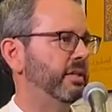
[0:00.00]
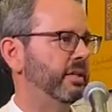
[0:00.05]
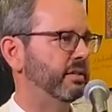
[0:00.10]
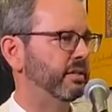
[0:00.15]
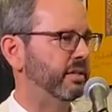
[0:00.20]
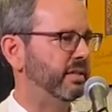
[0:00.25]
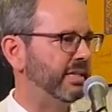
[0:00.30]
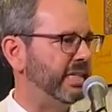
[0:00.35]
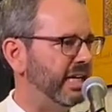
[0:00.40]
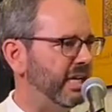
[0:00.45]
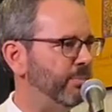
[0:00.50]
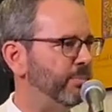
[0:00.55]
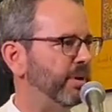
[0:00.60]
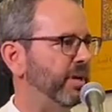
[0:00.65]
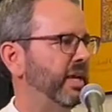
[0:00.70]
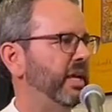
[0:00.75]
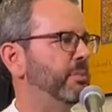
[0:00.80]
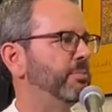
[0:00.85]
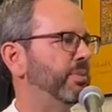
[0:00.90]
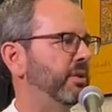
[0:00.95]
this deep
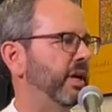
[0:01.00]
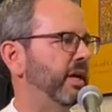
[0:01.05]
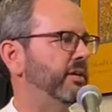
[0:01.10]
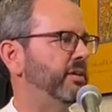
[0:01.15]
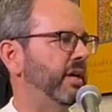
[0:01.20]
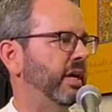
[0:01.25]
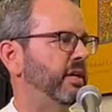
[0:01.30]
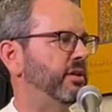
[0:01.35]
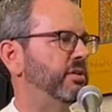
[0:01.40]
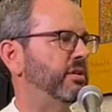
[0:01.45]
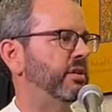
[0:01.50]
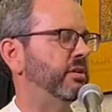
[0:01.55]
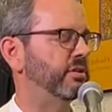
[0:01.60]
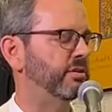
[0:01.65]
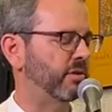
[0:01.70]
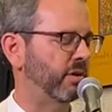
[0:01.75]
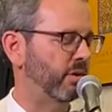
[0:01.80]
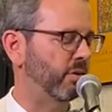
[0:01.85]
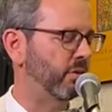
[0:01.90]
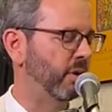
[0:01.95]
implantation.
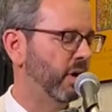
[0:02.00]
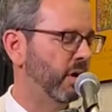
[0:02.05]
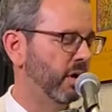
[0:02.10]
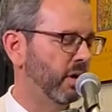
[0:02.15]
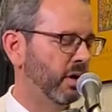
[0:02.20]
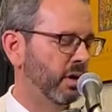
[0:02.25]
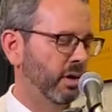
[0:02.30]
So,